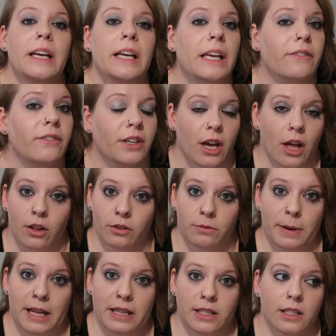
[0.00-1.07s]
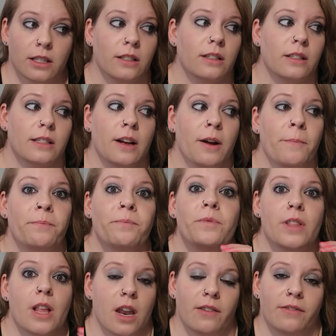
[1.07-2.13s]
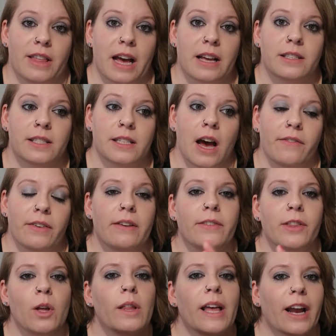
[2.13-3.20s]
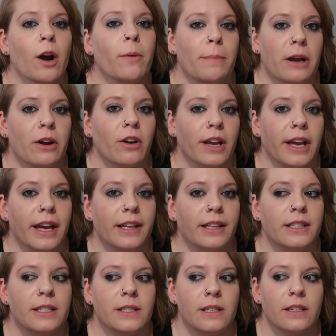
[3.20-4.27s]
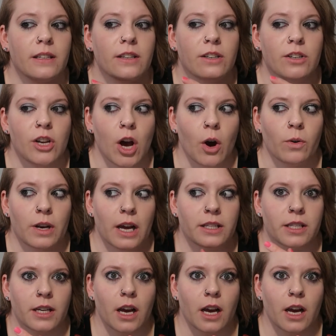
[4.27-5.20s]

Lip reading: even colored pencils, none of that stuff. Even though like our bigger kids know not to